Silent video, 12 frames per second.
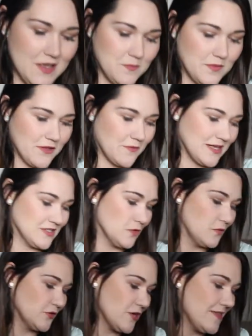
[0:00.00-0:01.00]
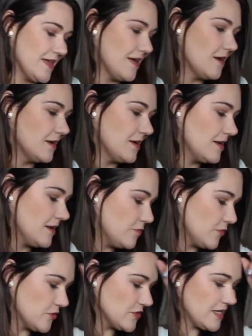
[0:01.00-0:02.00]
But anyway, so we'll try that on
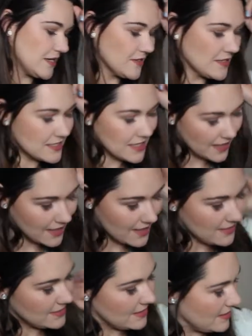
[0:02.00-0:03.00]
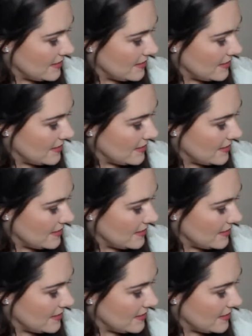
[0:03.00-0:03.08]
Bruce here in a second.